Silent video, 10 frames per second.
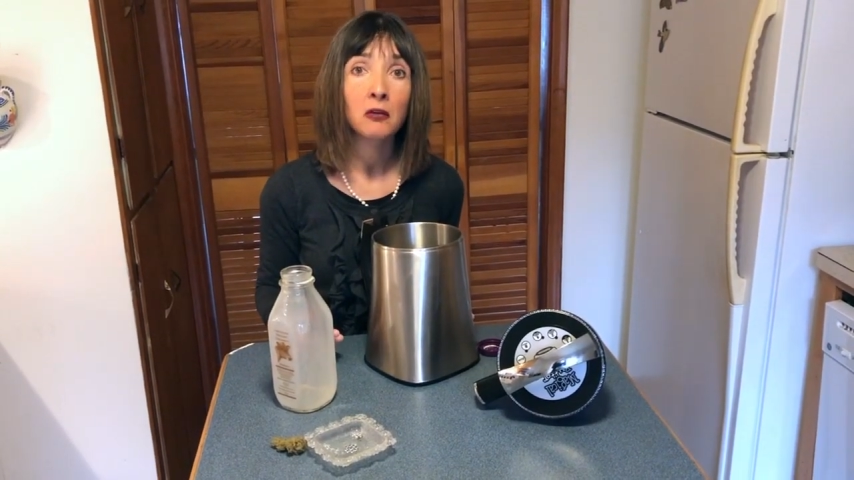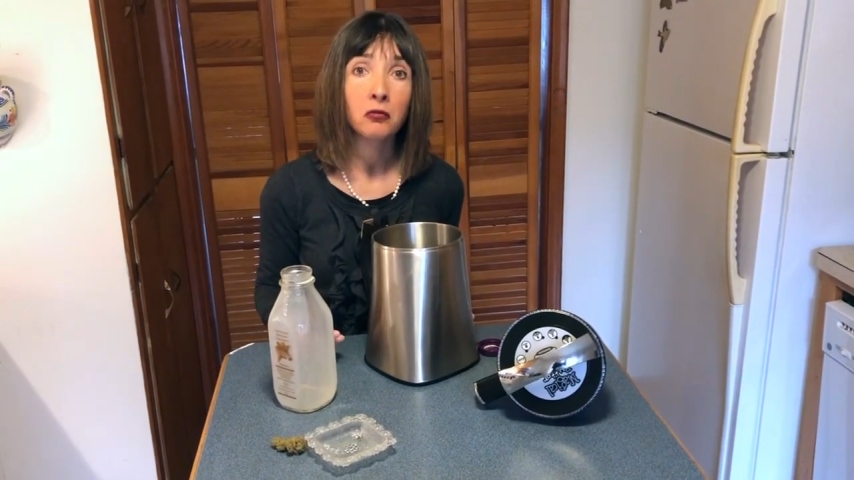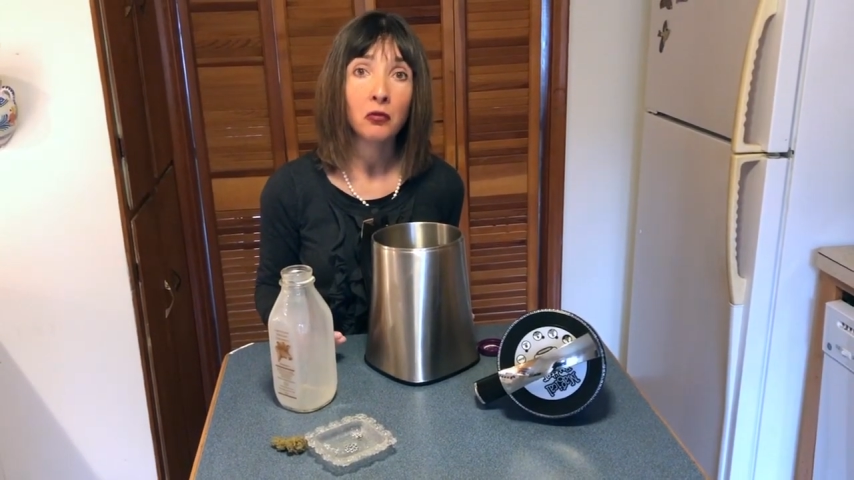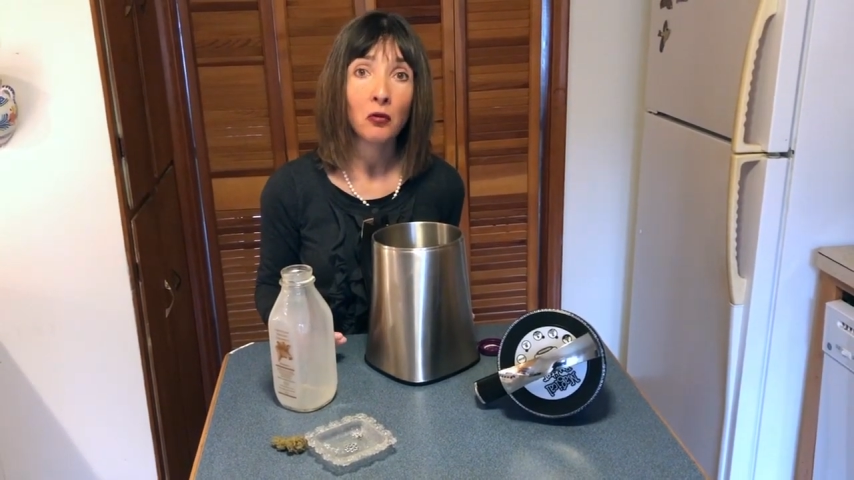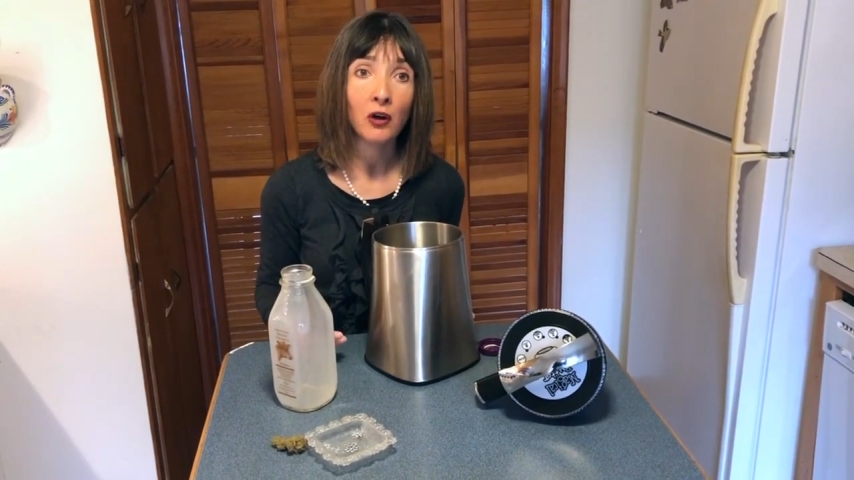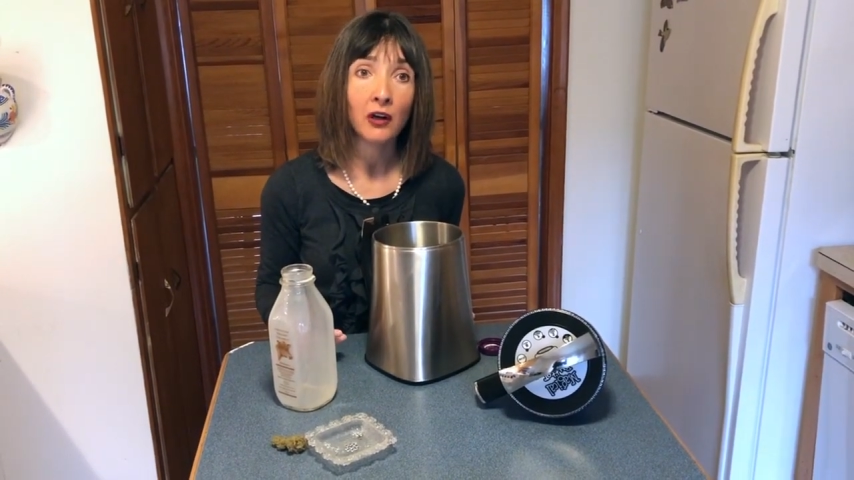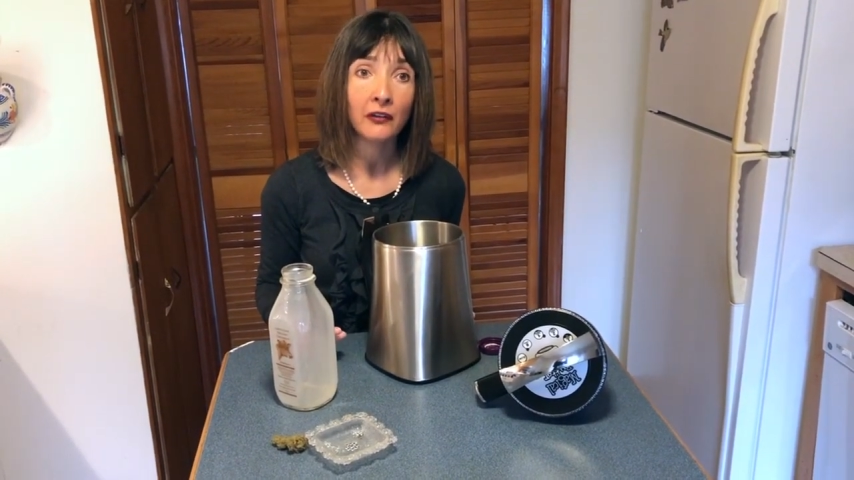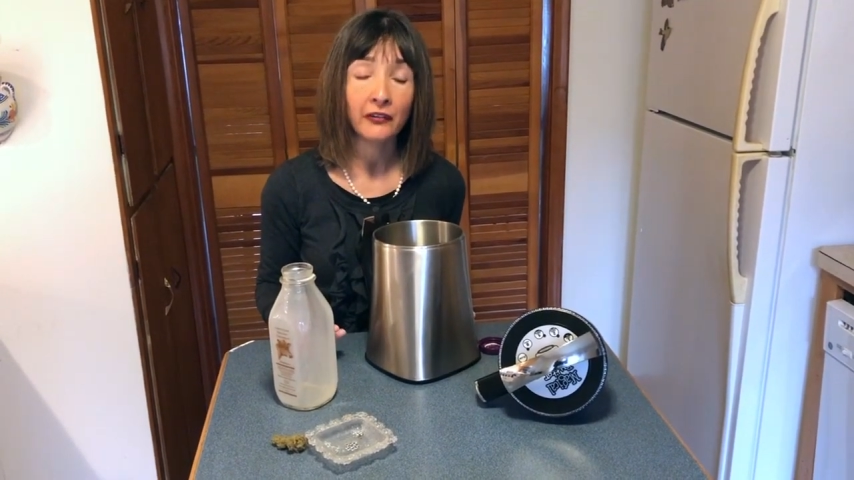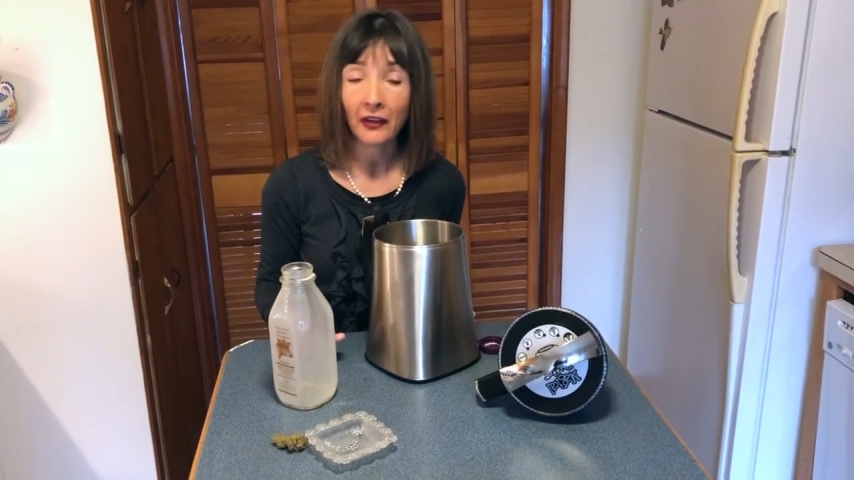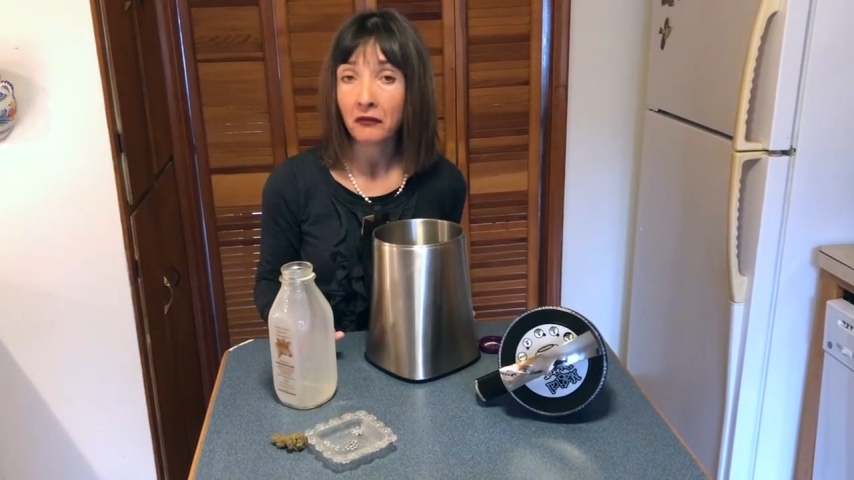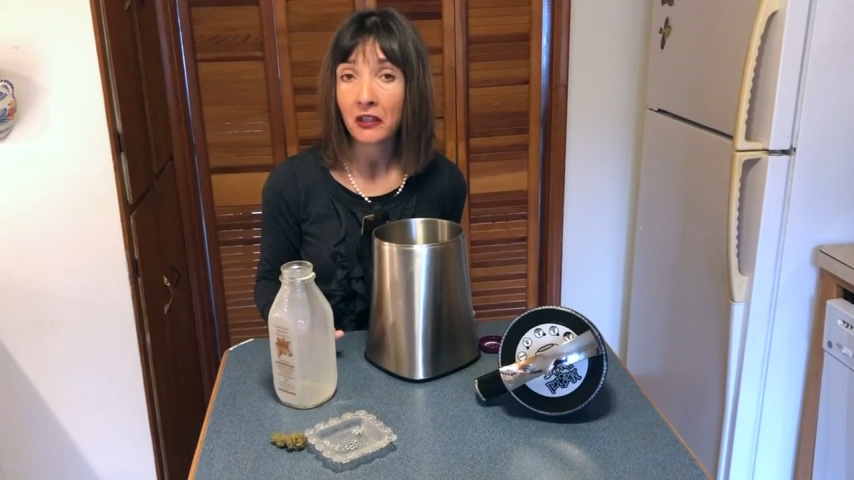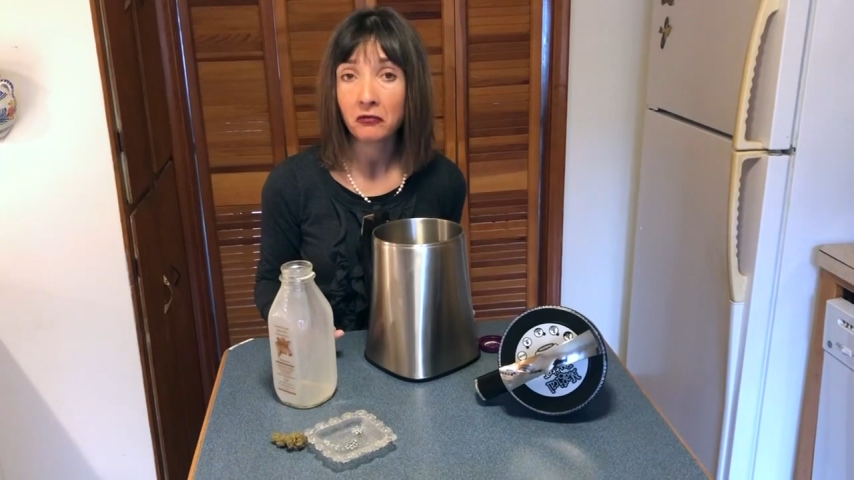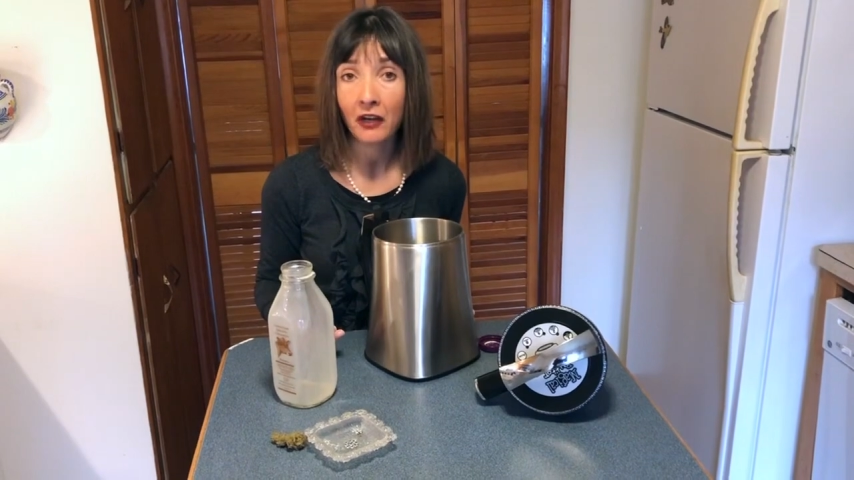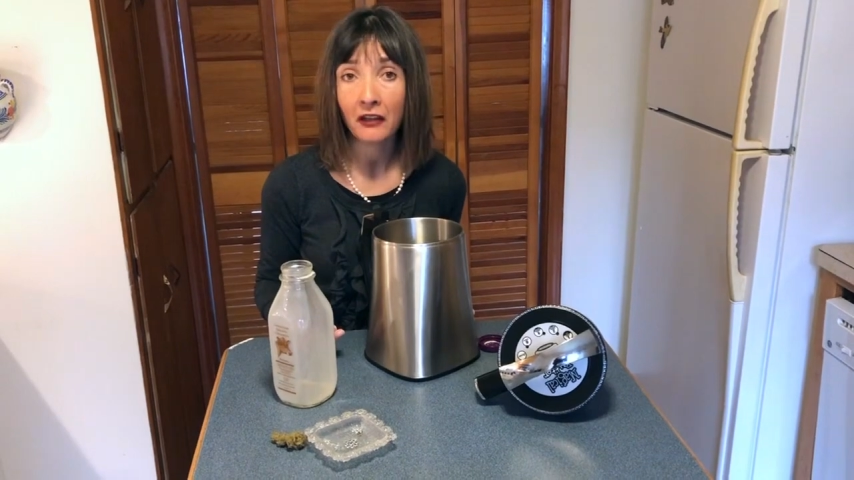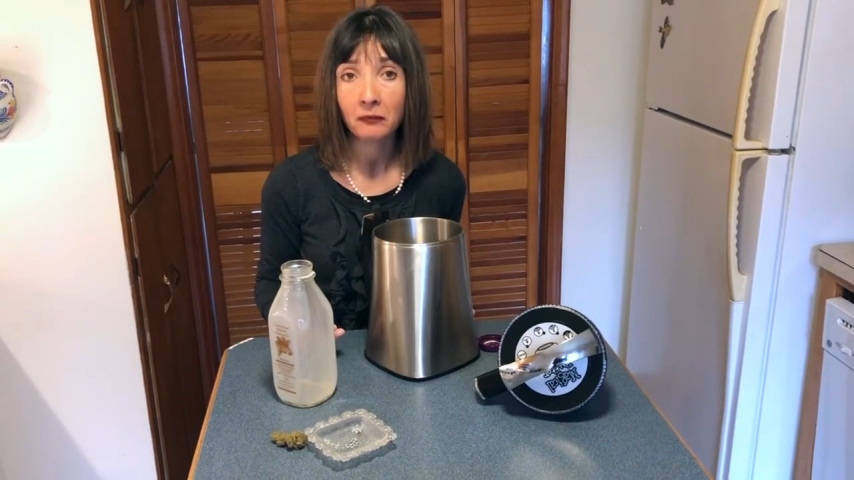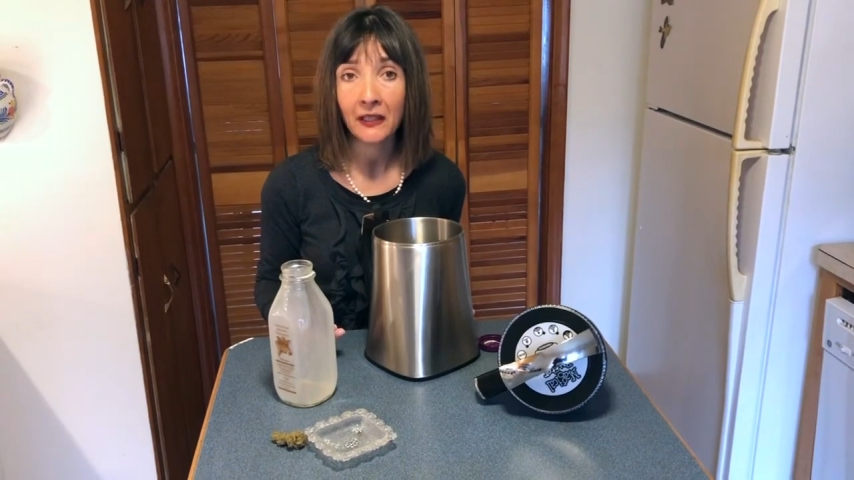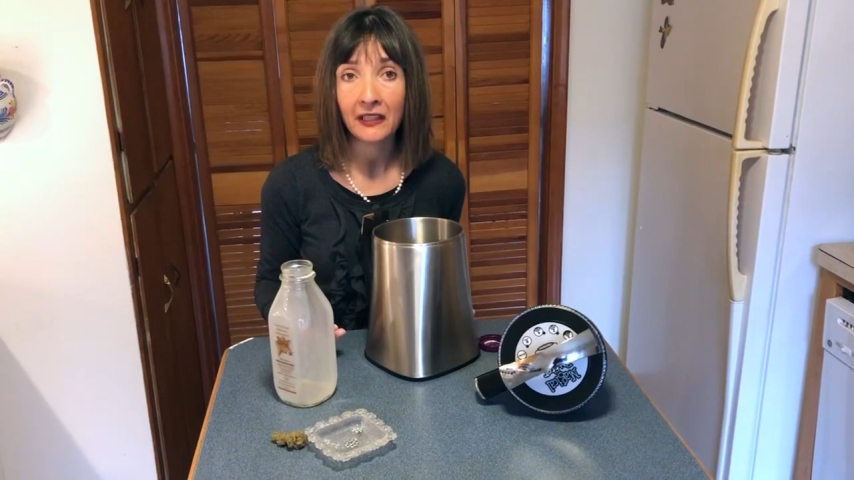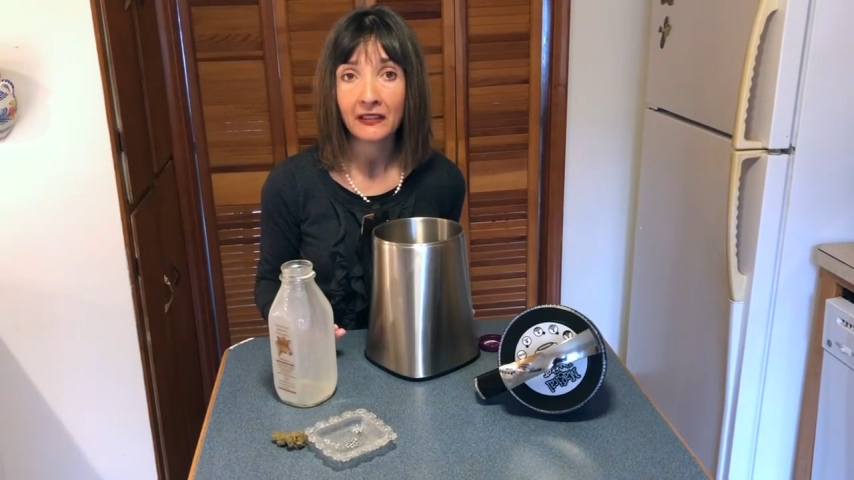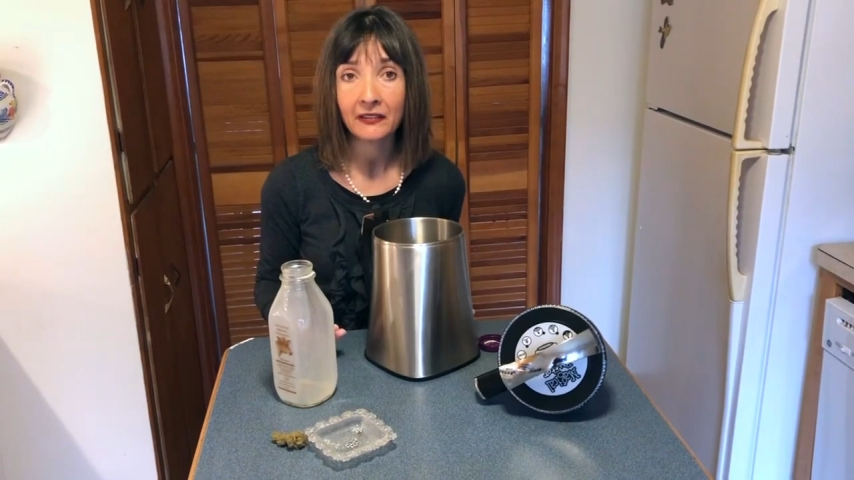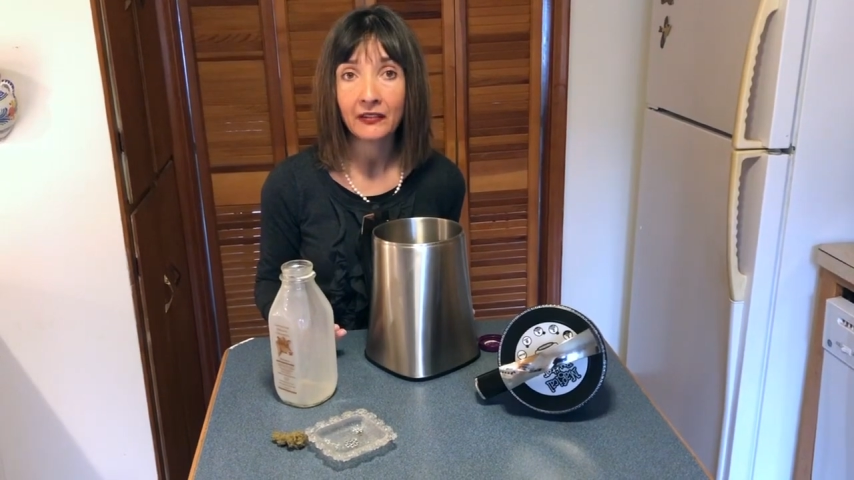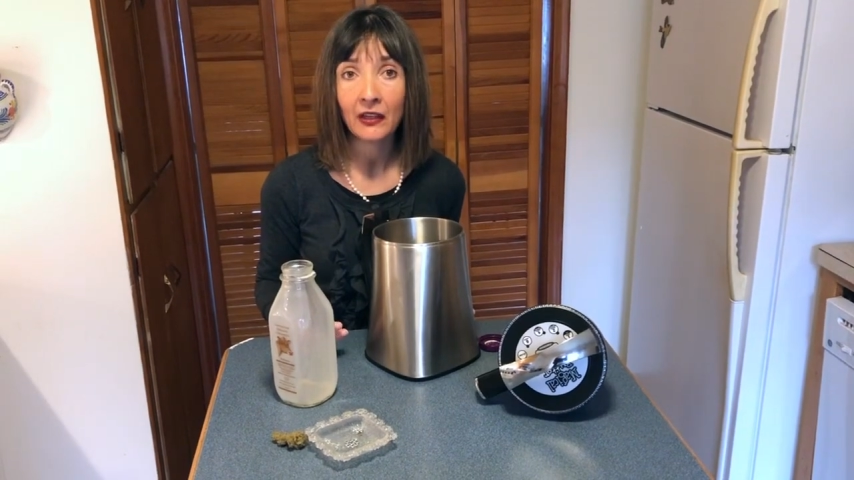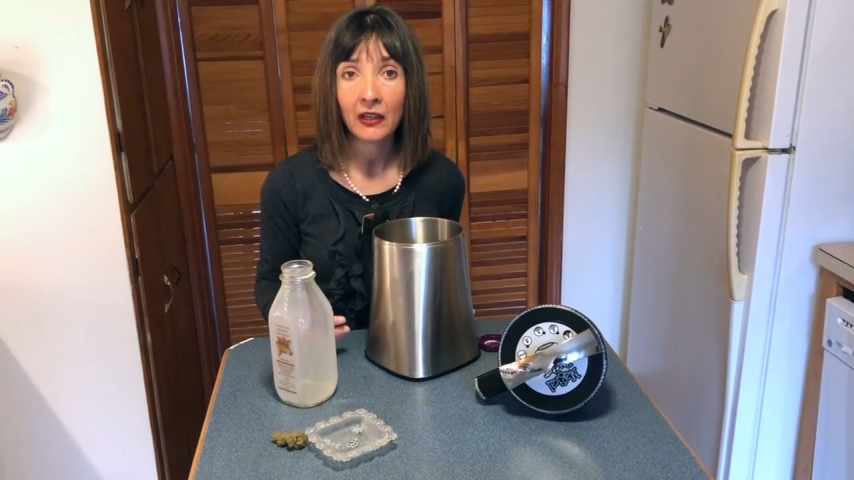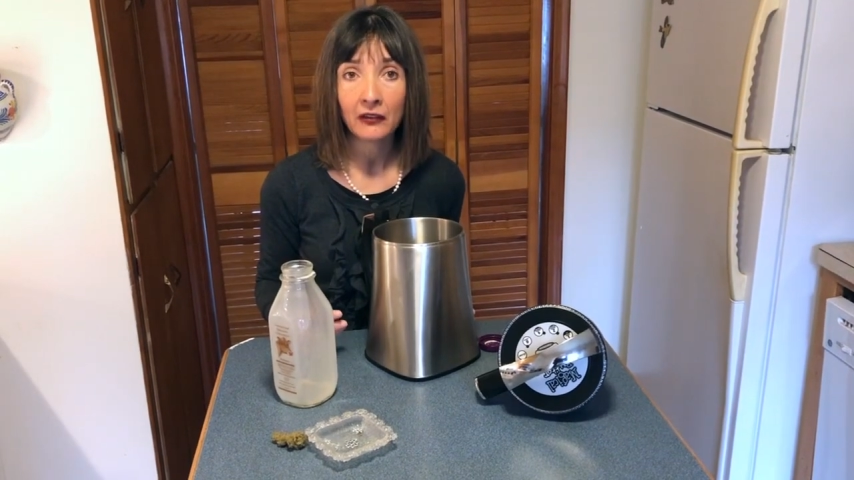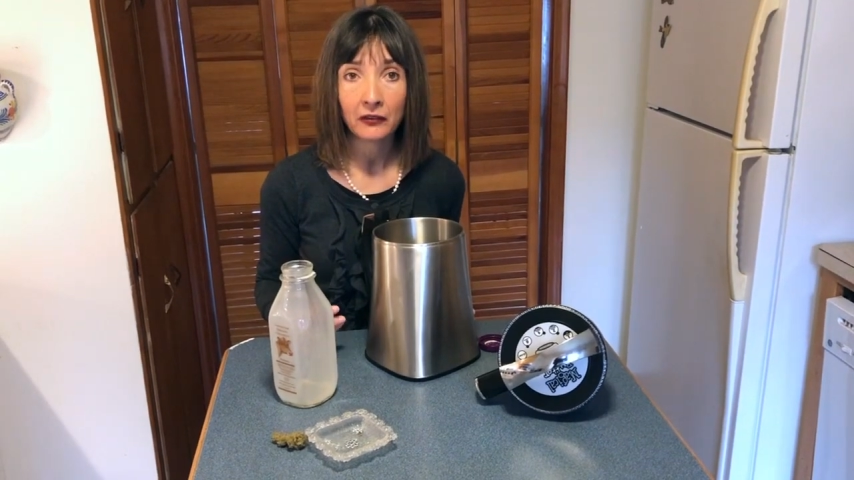for 75 minutes.